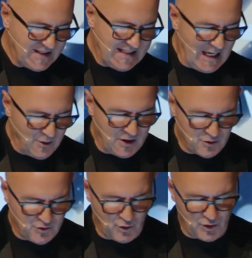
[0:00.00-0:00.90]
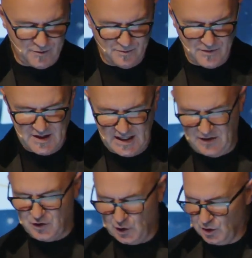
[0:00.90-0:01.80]
"Now therefore,
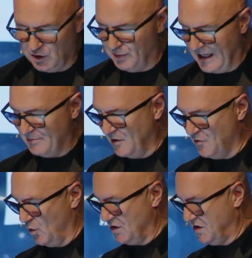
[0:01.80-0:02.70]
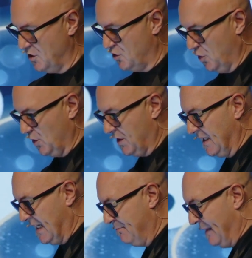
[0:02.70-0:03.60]
if you will obey my voice in truth
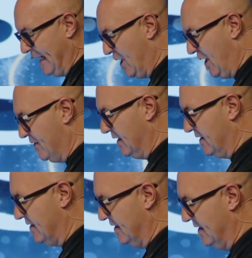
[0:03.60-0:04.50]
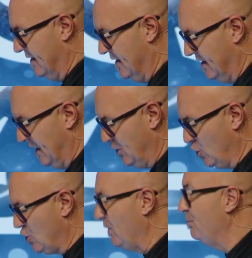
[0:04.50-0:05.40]
and keep my covenant, then you
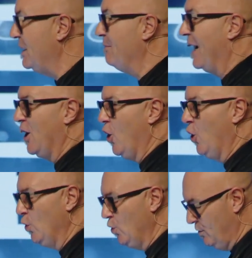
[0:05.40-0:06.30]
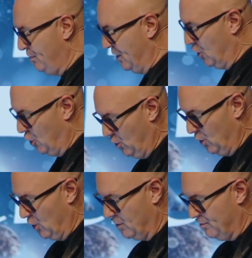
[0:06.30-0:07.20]
shall be my own
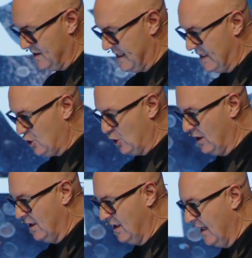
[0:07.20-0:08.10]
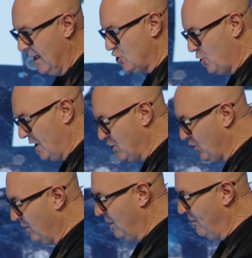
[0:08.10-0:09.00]
peculiar possession and treasure
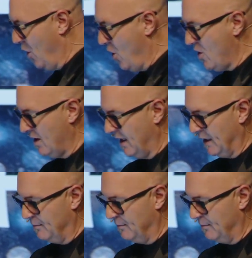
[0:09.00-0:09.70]
from among and